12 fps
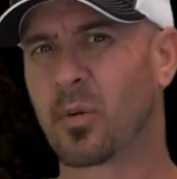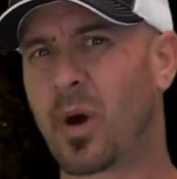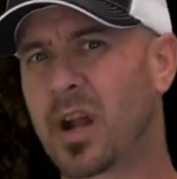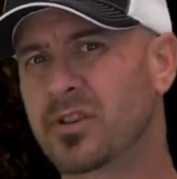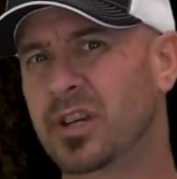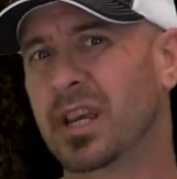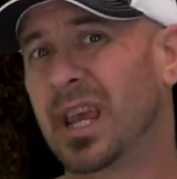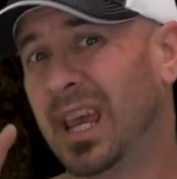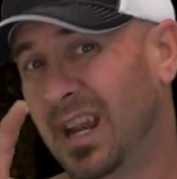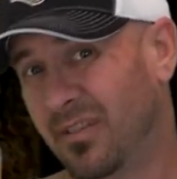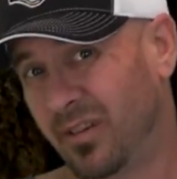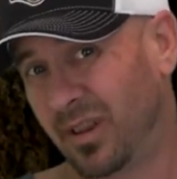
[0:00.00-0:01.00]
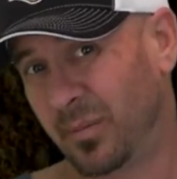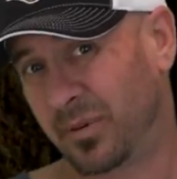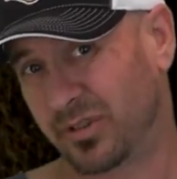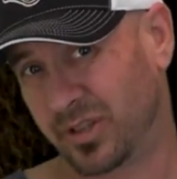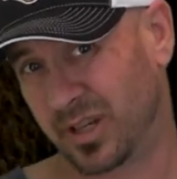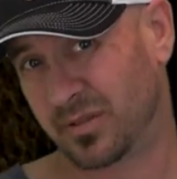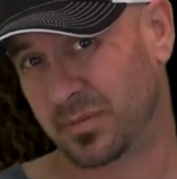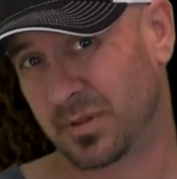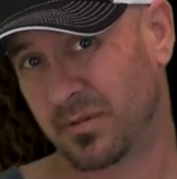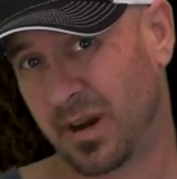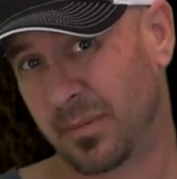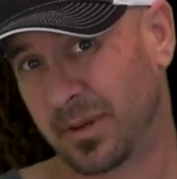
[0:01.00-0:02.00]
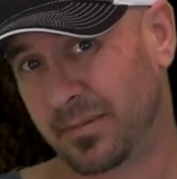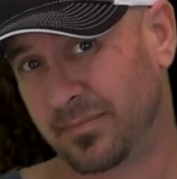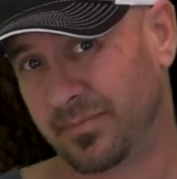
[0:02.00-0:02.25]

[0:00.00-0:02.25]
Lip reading: watching and I really appreciate you subscribing.